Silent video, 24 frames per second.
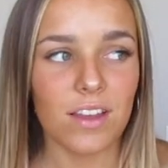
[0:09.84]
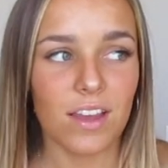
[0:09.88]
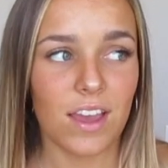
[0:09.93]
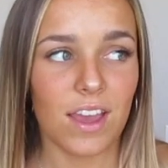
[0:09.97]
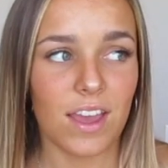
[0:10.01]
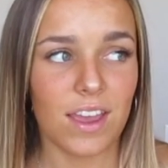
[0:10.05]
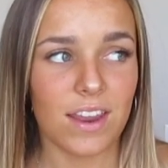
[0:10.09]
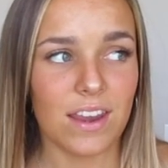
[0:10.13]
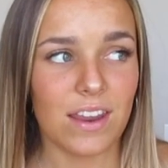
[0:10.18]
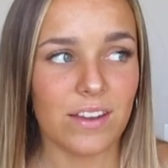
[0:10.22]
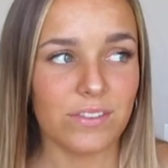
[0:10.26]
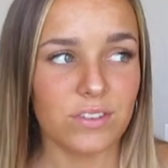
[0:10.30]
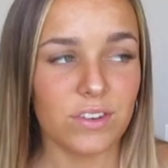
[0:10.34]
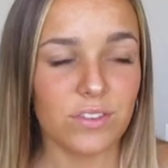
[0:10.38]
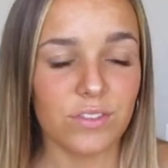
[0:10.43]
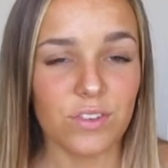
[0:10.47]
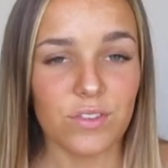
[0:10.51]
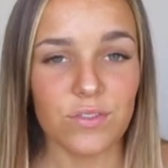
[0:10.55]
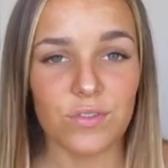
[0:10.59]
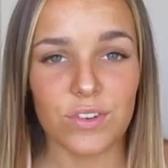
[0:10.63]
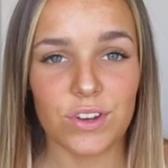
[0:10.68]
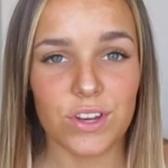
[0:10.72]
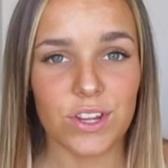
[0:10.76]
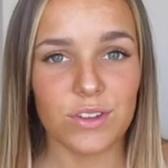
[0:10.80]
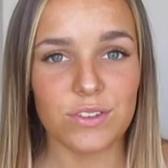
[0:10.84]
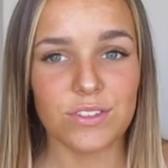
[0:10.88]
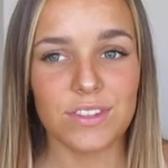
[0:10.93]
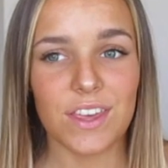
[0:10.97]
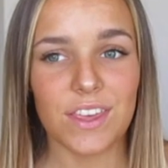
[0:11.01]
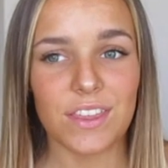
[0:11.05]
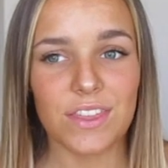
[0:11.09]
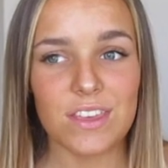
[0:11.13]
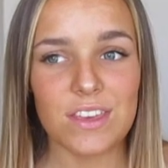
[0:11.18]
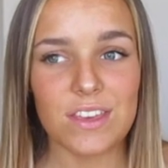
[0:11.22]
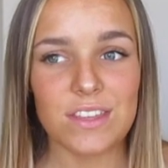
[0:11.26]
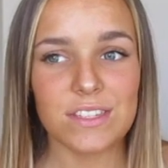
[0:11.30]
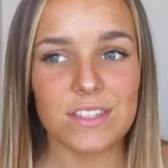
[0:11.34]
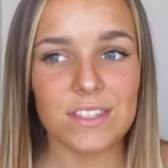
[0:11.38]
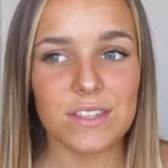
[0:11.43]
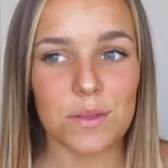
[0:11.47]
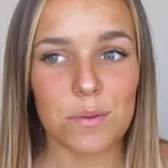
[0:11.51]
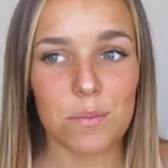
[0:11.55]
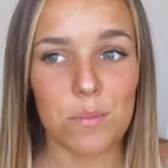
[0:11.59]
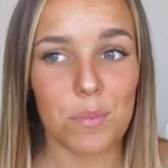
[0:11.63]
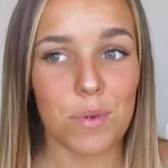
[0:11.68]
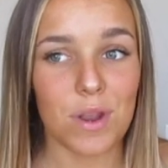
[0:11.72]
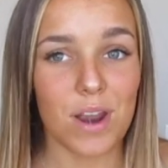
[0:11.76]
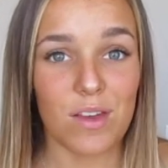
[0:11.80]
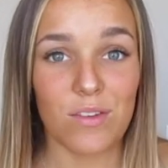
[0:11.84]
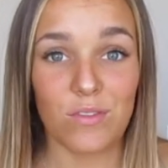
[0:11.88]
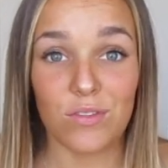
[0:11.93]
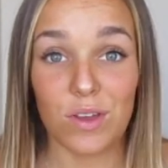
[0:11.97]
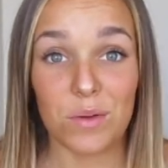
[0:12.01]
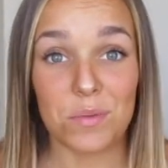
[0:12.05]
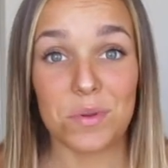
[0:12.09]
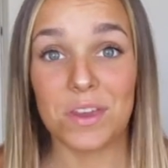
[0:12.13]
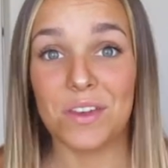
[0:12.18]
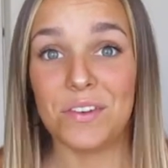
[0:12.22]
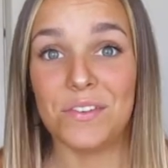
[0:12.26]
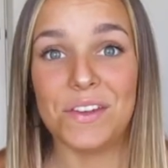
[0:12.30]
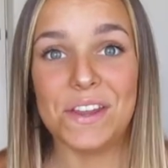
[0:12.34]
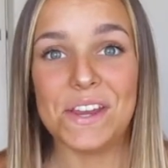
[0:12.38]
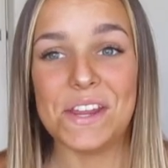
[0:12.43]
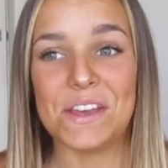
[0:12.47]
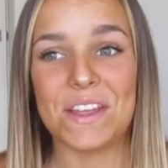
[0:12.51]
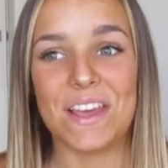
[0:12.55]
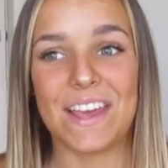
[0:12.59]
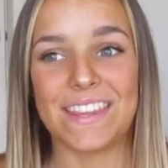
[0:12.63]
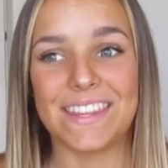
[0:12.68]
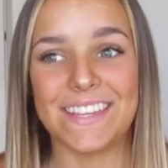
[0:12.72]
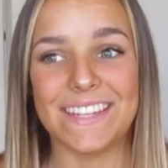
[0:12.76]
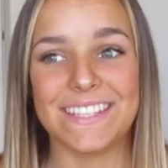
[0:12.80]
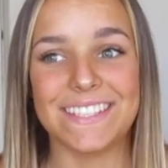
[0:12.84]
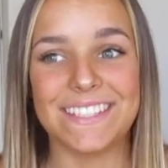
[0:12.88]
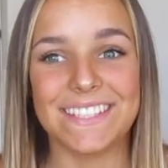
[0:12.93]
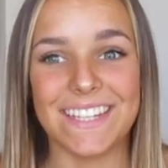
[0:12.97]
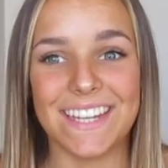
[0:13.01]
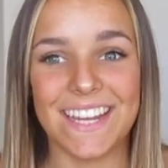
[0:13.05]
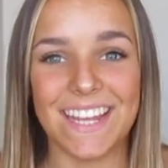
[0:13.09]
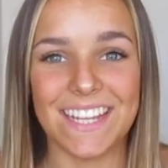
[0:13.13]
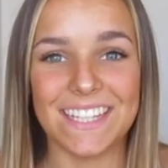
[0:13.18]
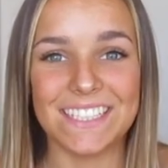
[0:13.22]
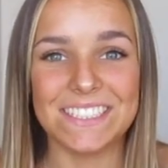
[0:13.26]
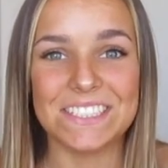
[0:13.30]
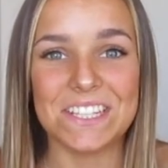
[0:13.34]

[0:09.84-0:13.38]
I never film videos like this, but I'm filming a video like this today.